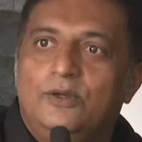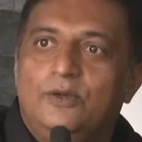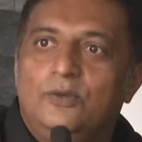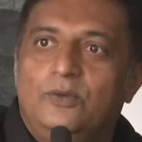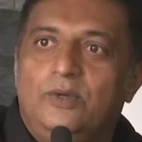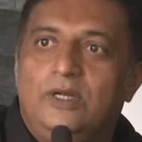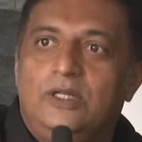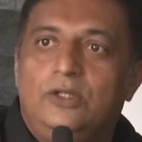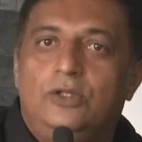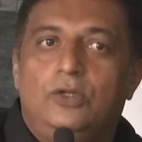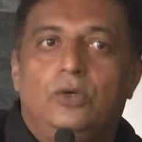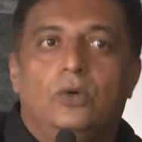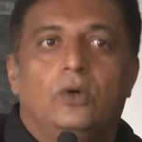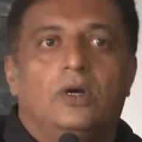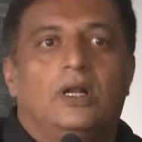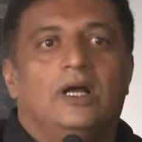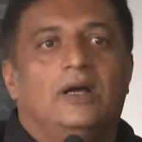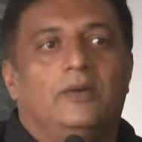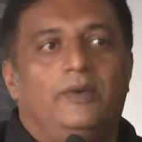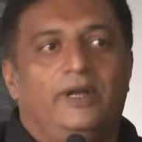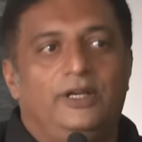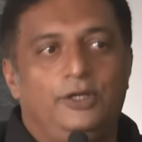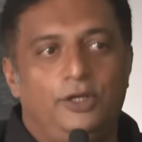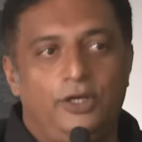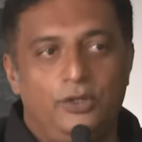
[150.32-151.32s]
where Drona,
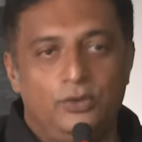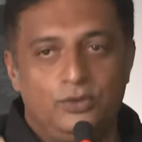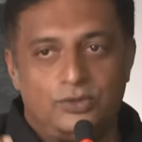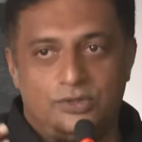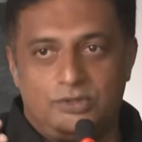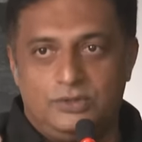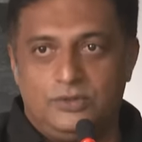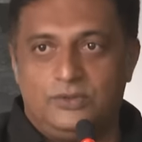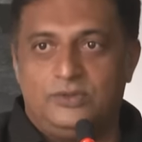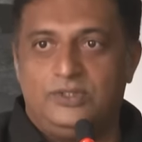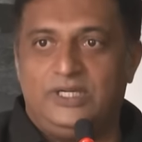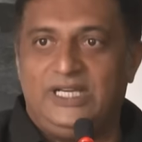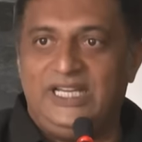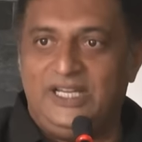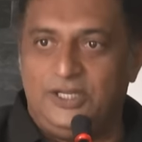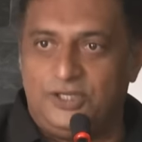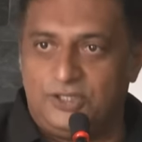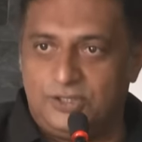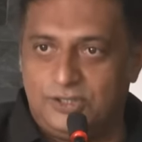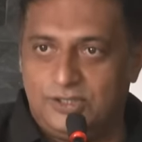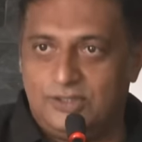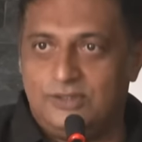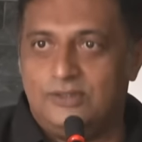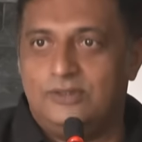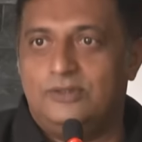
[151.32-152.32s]
when he used to
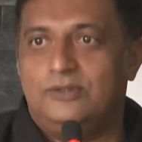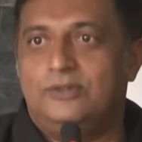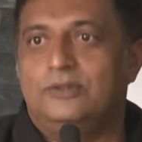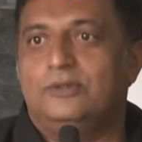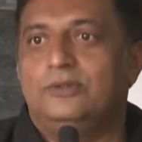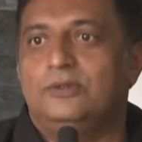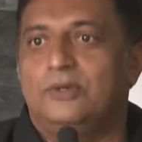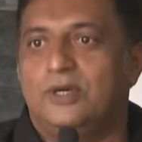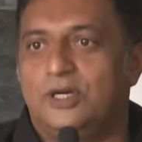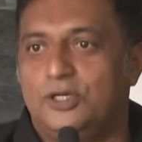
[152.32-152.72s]
teach to